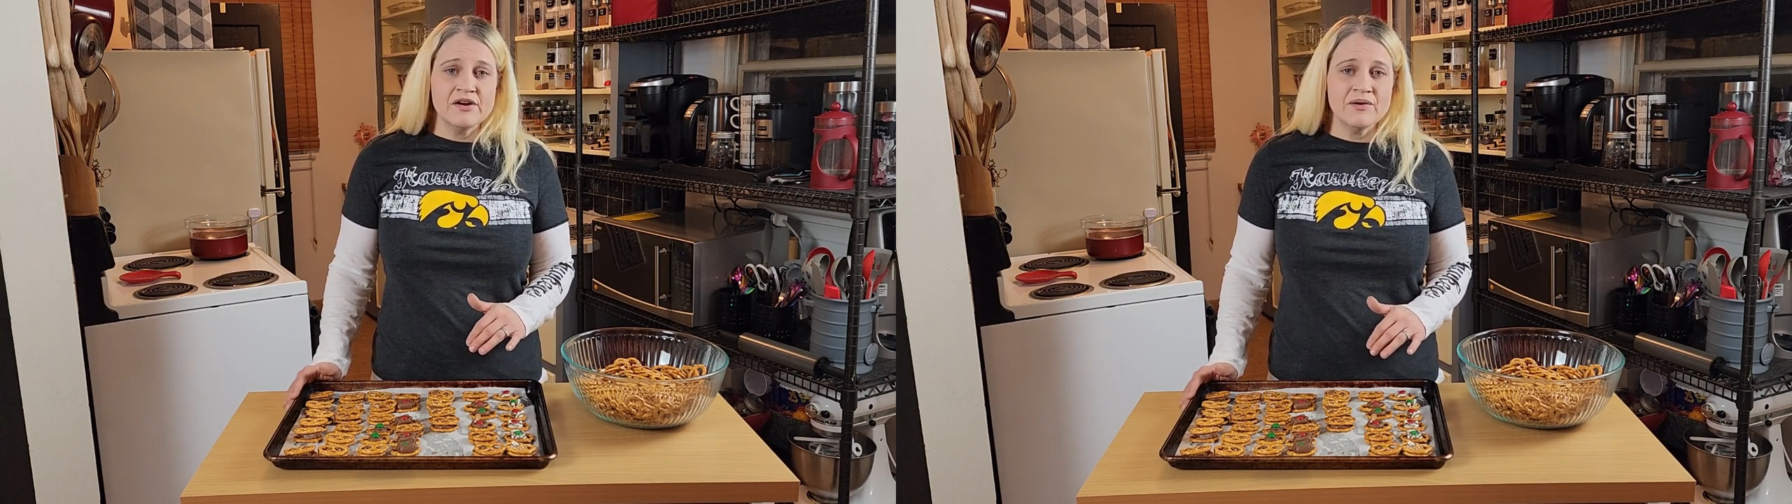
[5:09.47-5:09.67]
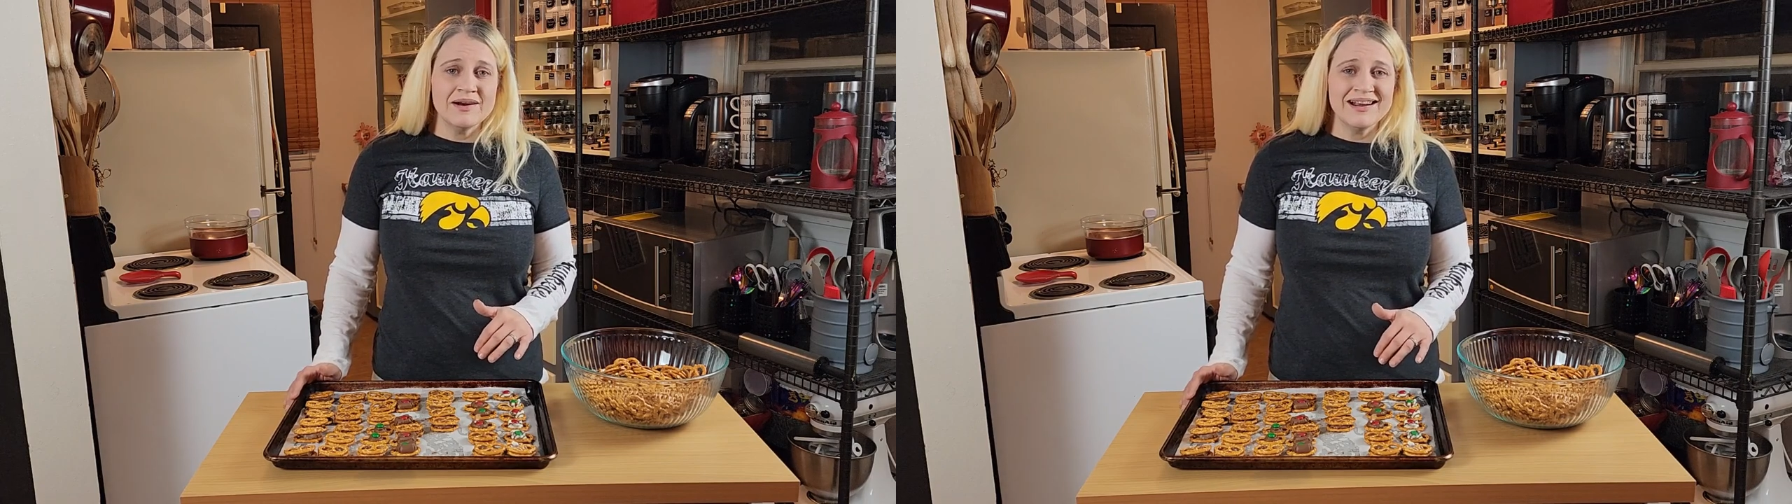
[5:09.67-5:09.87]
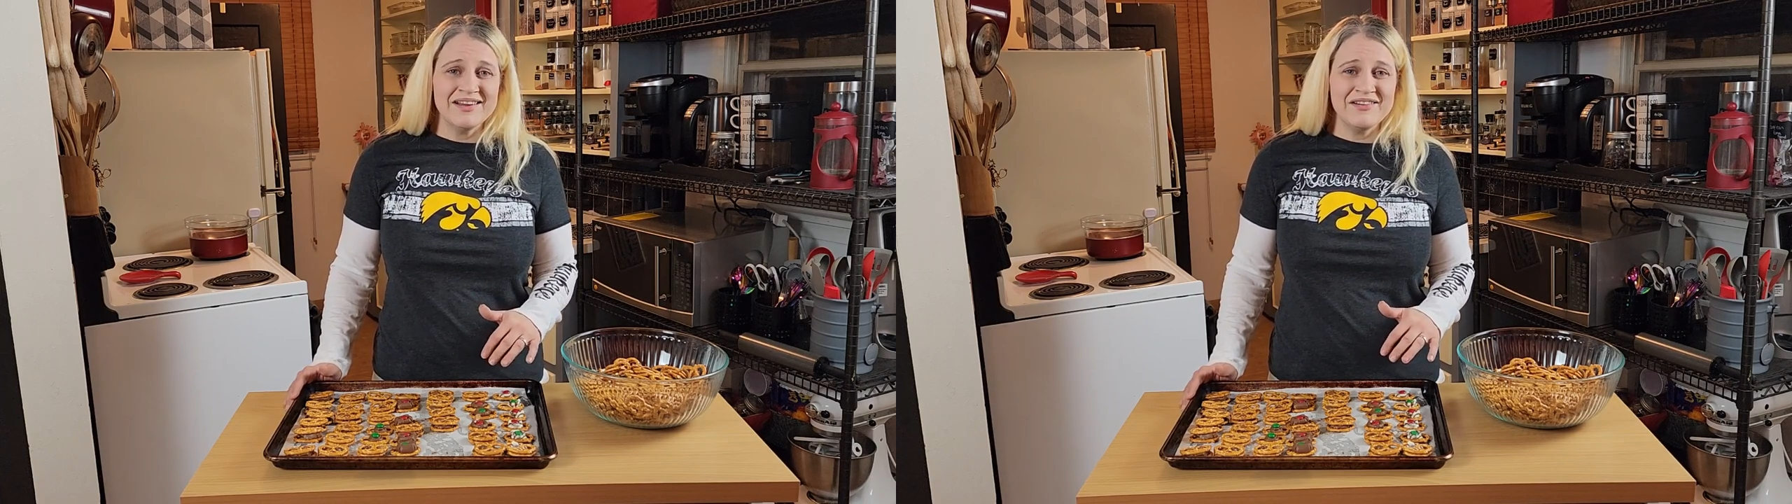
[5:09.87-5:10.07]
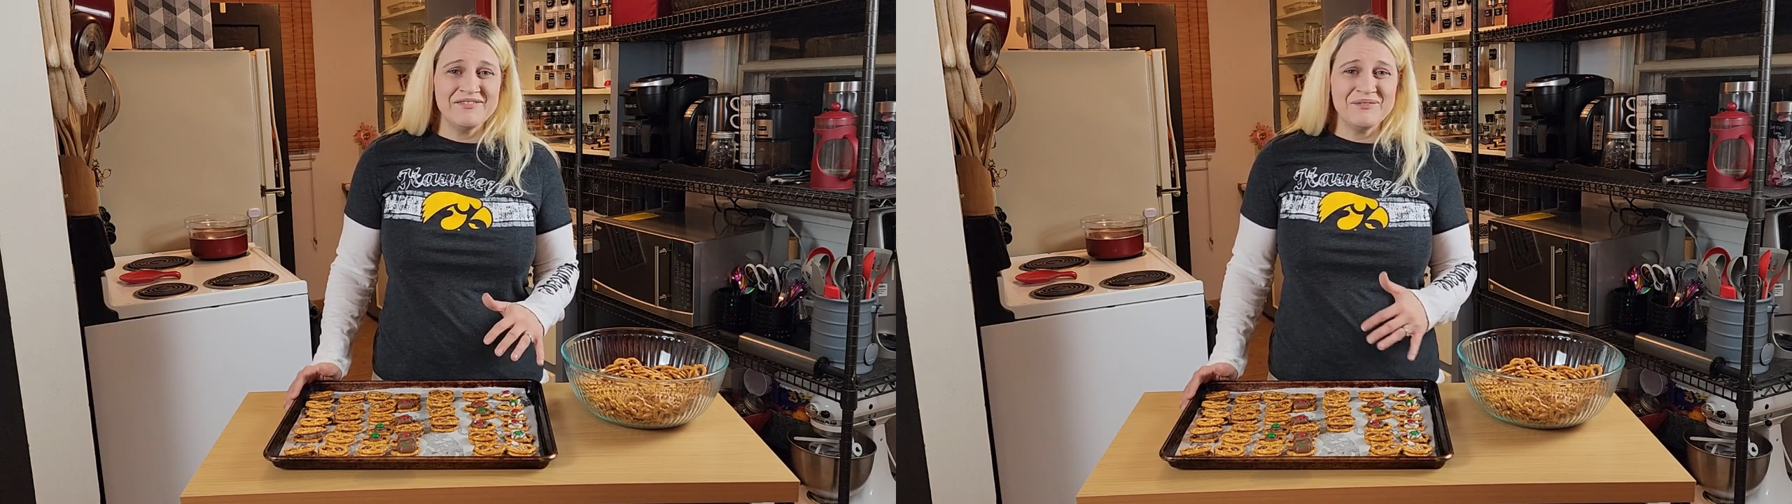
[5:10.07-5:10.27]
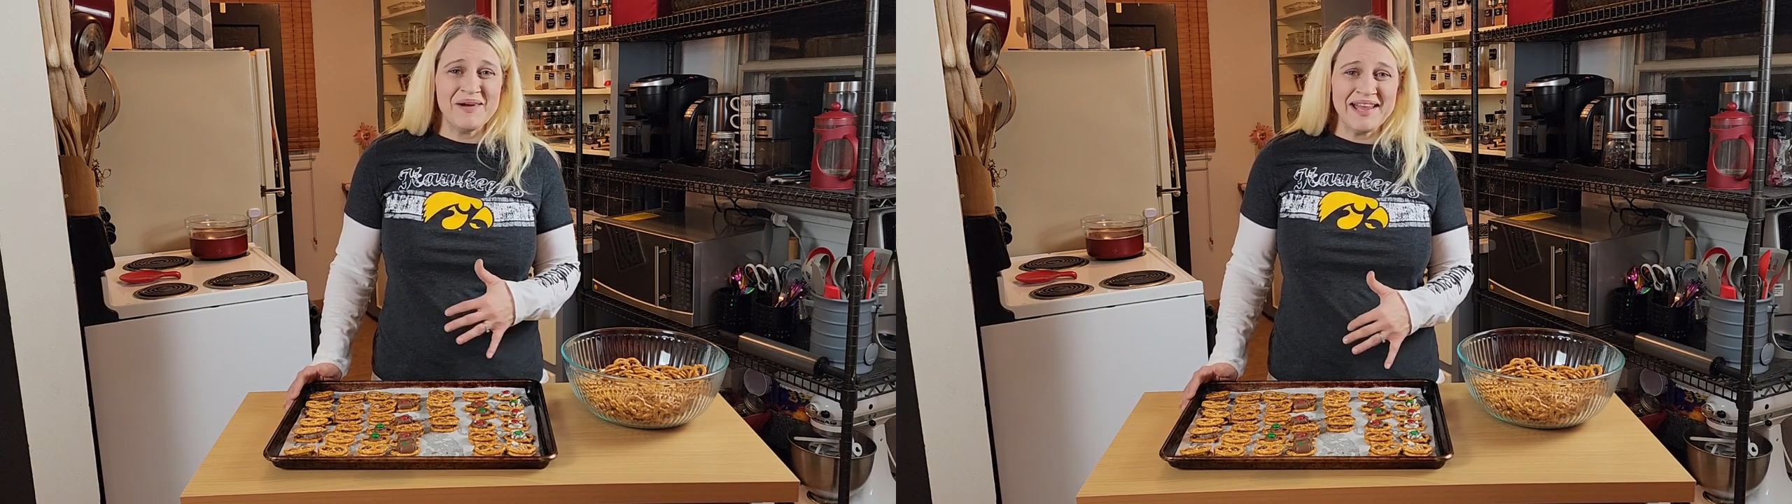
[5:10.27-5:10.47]
Or
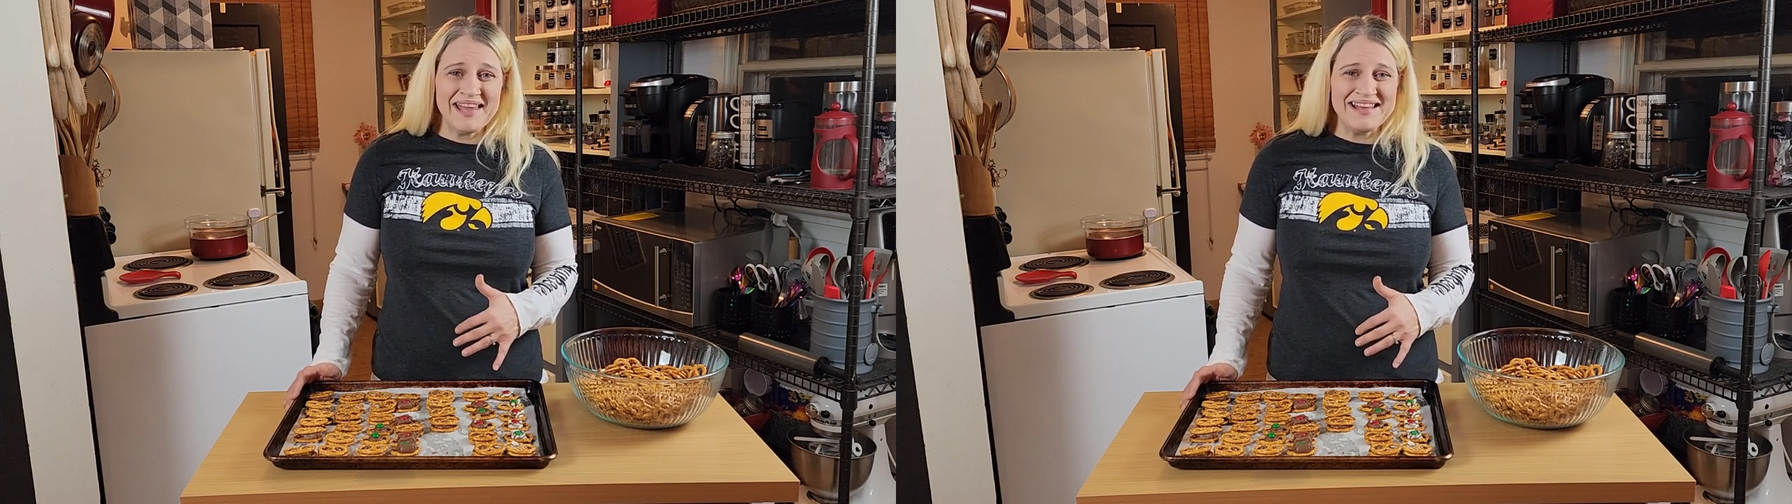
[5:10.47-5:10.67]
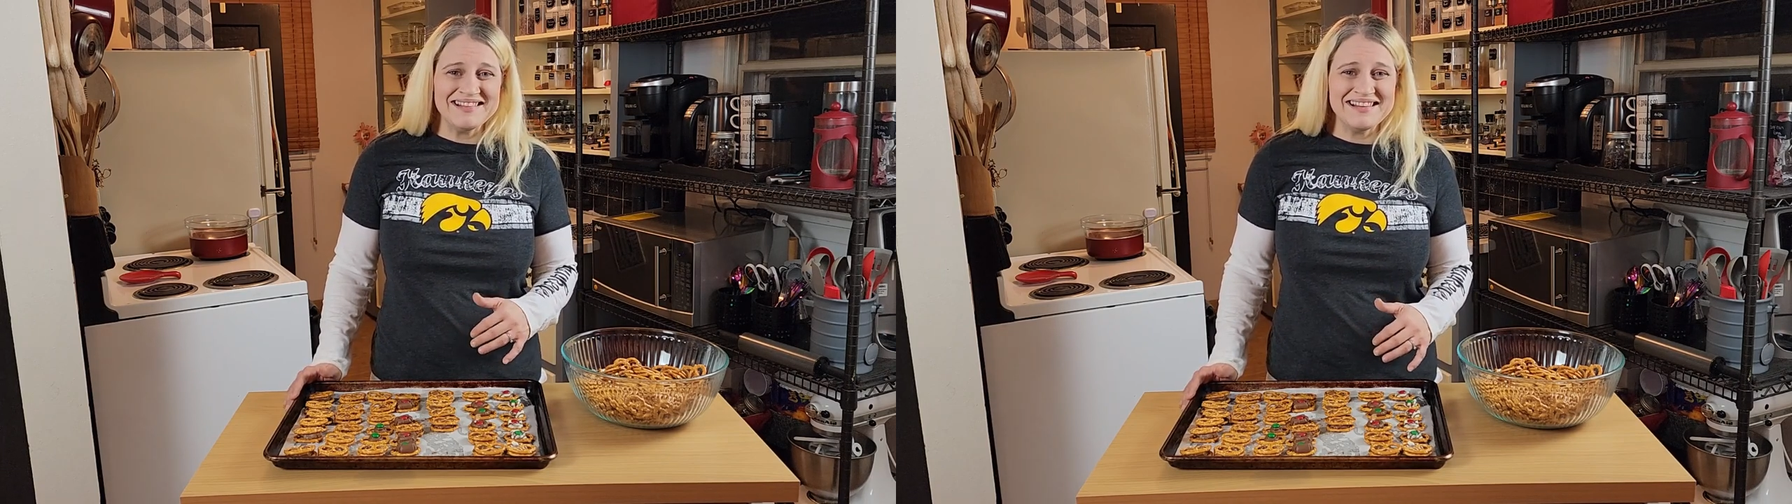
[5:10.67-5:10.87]
in my case,